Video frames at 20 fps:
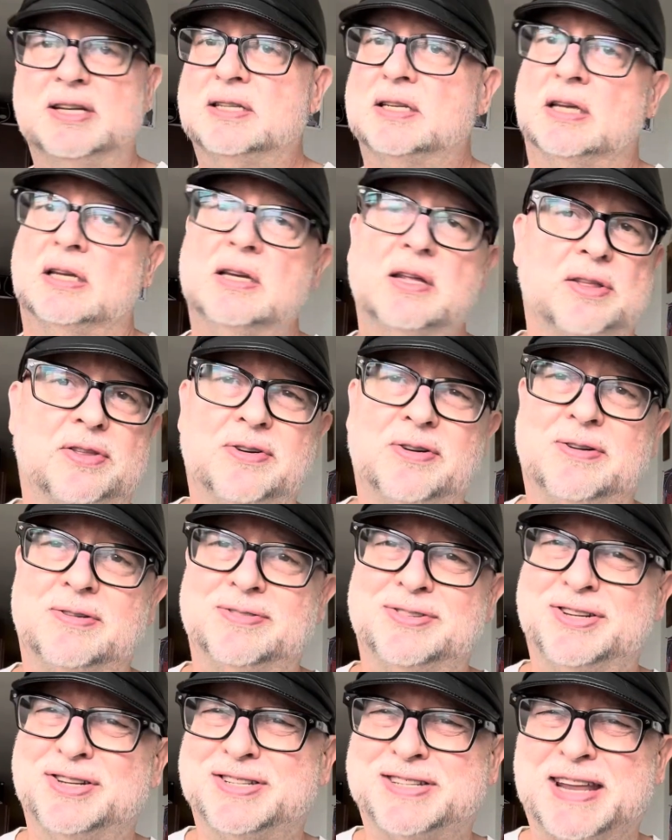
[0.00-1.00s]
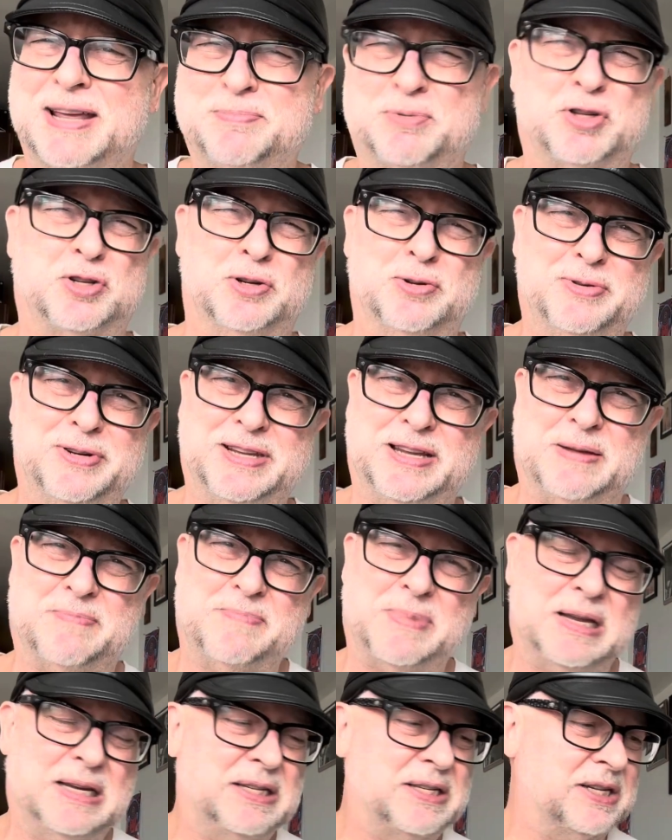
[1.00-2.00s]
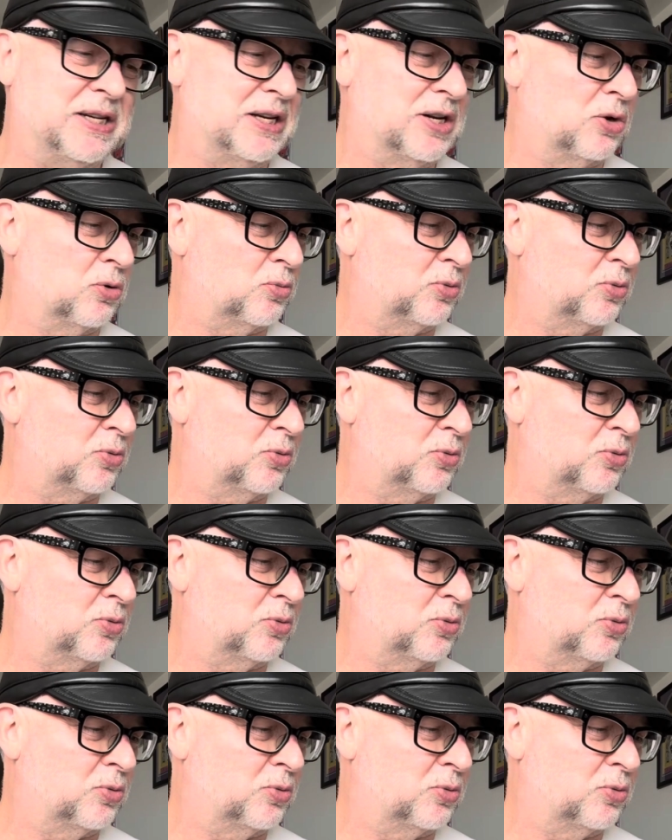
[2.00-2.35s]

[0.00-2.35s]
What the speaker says: another just absolutely amazing